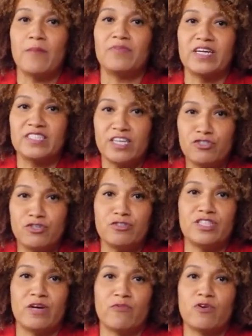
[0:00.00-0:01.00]
complex
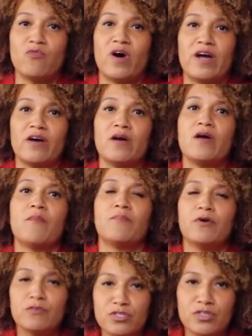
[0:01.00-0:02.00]
issues that require
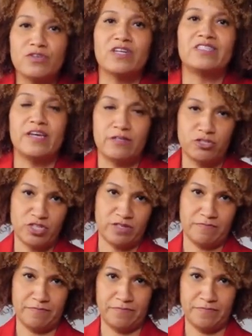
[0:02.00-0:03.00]
personal attention.